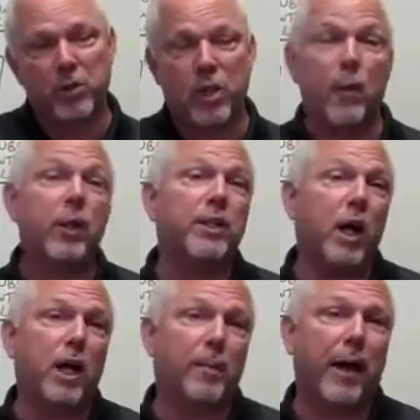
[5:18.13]
So I want to
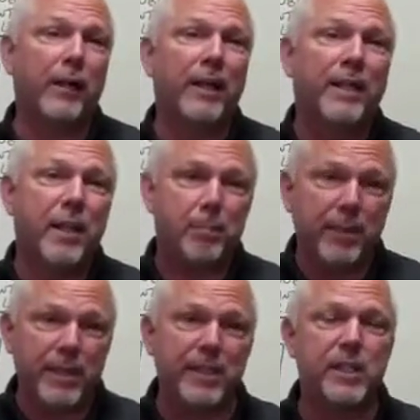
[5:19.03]
talk about the
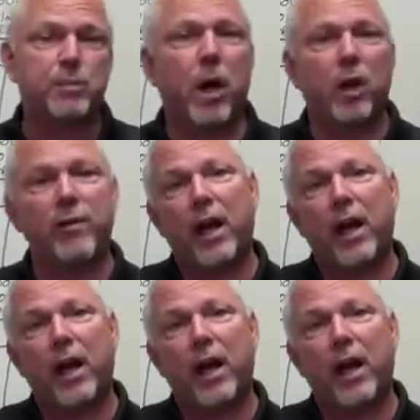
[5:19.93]
business model,